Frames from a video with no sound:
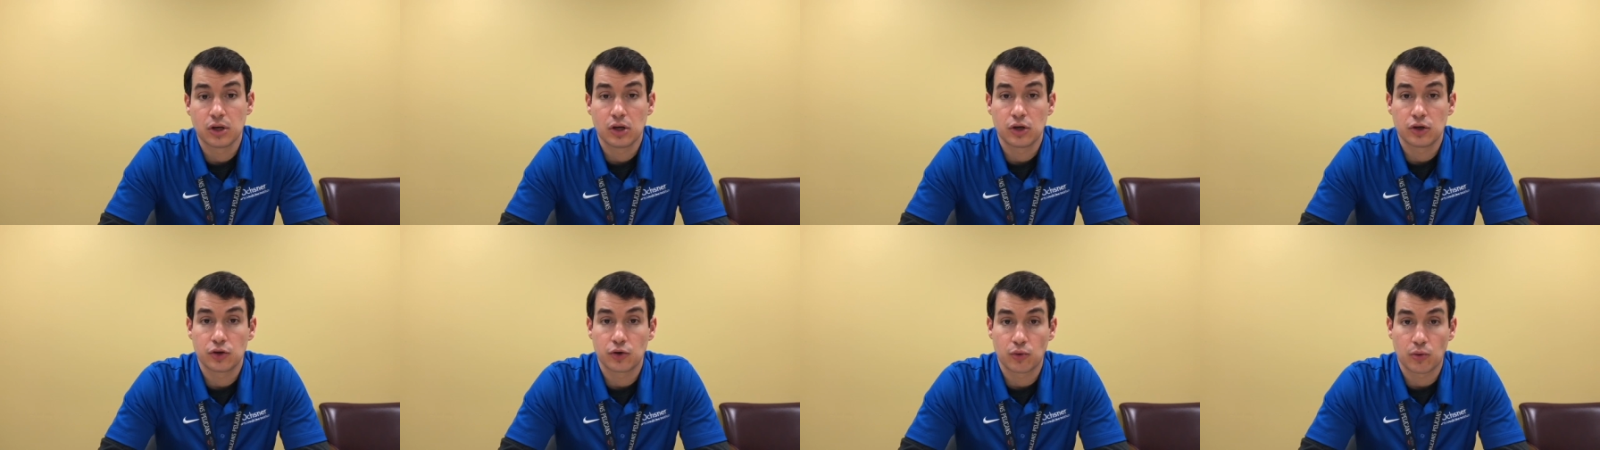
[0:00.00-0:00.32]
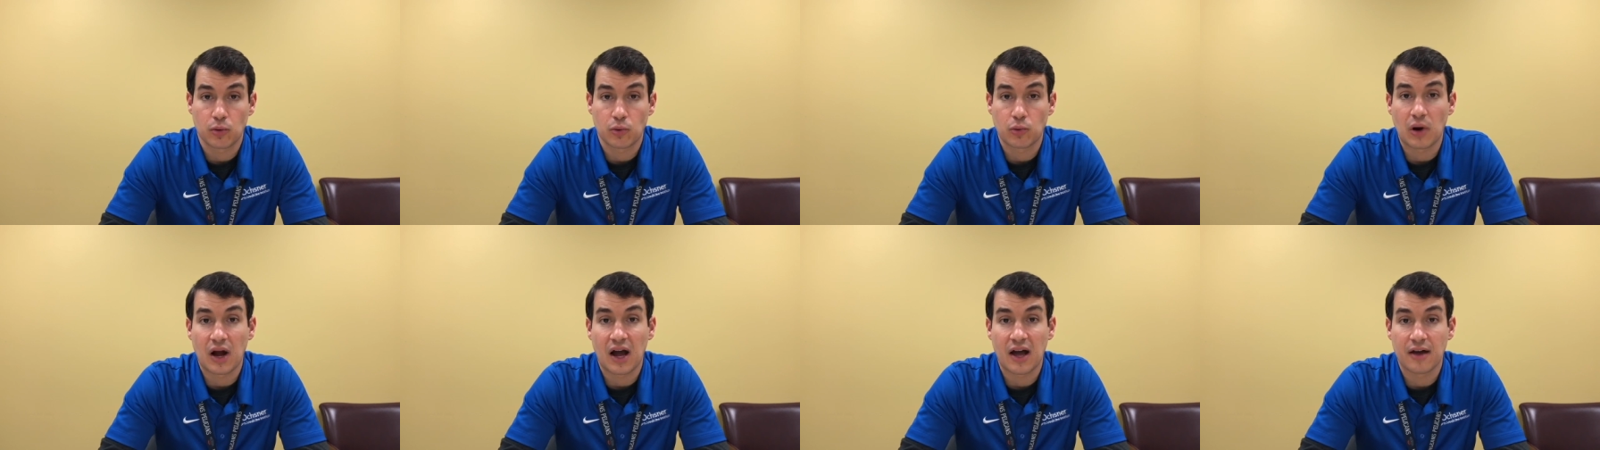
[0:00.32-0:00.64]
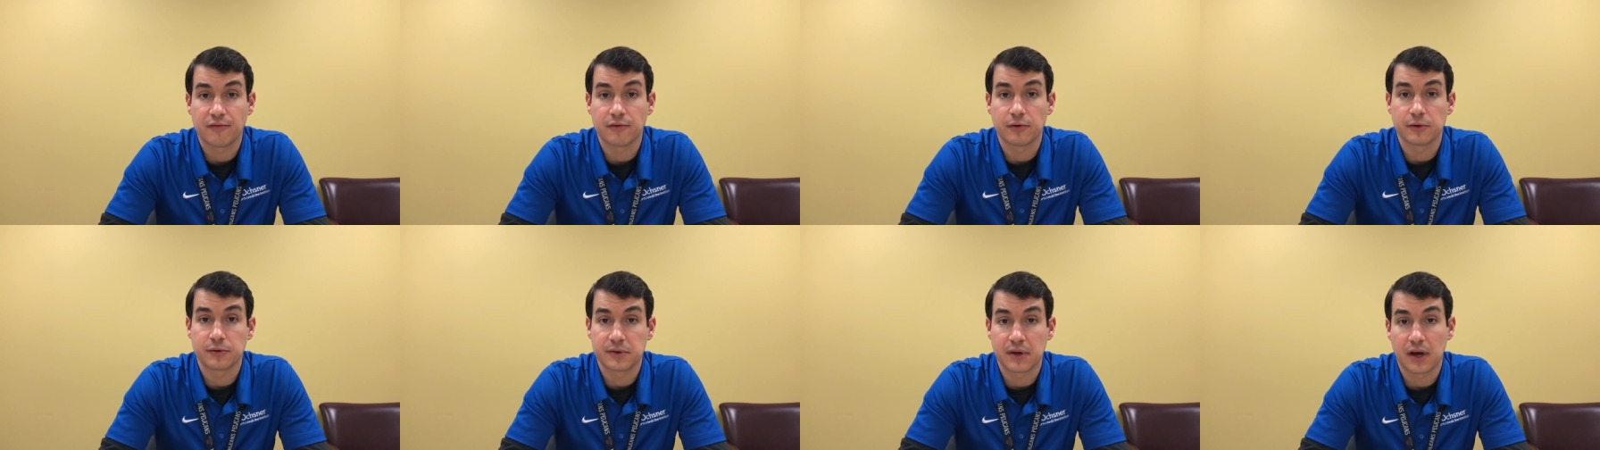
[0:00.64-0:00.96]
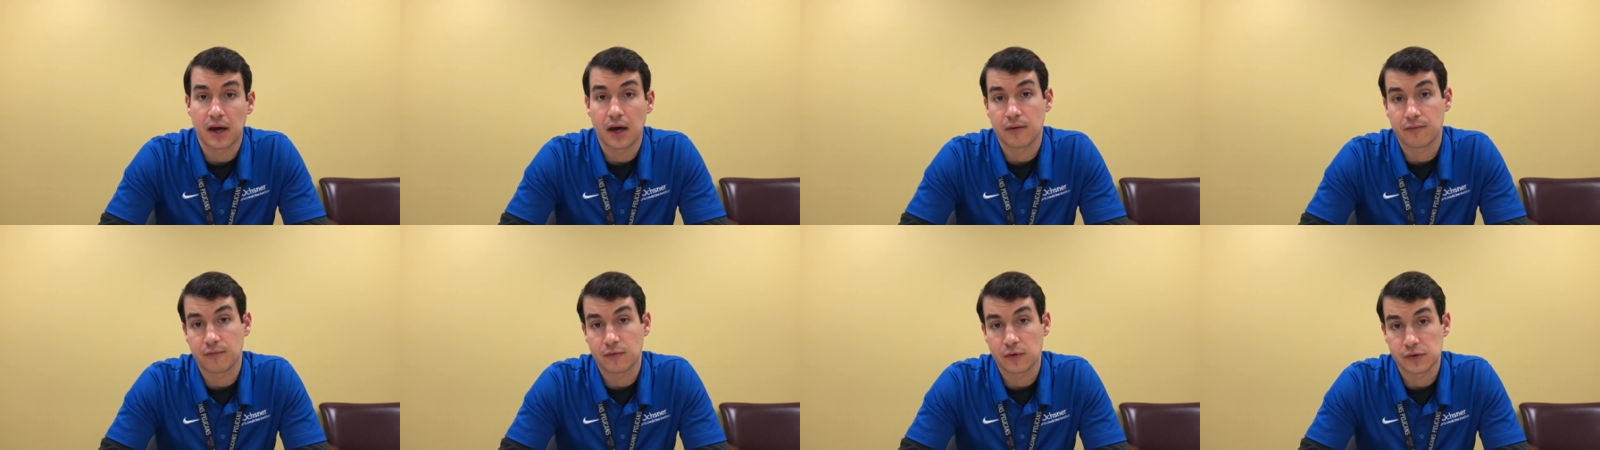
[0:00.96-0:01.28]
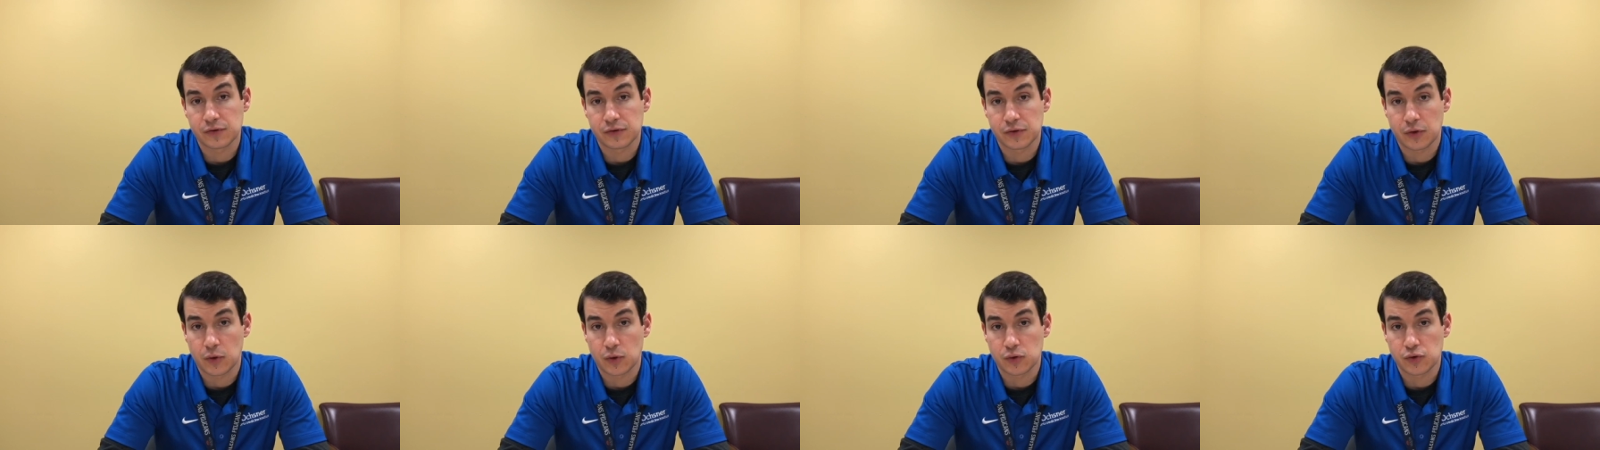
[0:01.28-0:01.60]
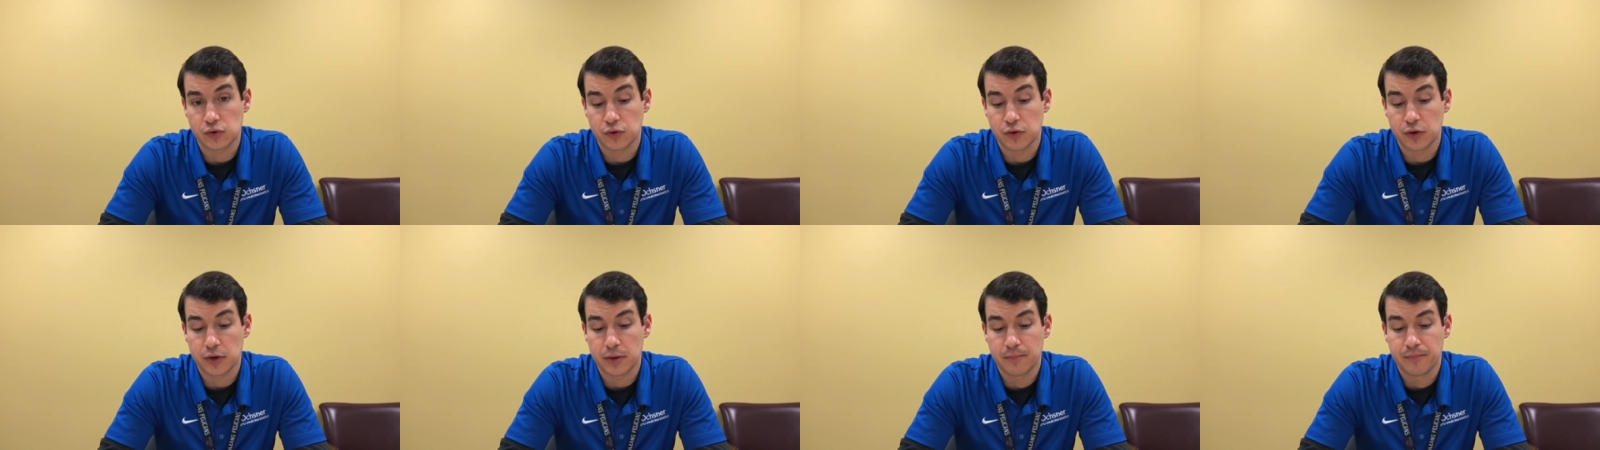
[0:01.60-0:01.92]
your arrival time for
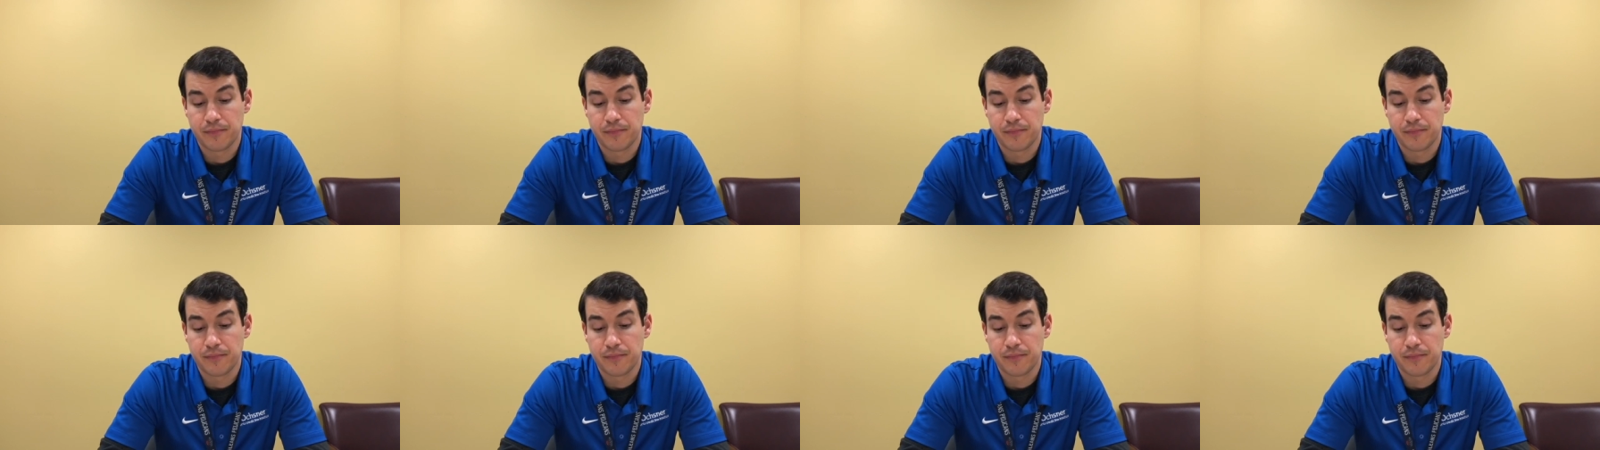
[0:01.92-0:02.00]
surgery.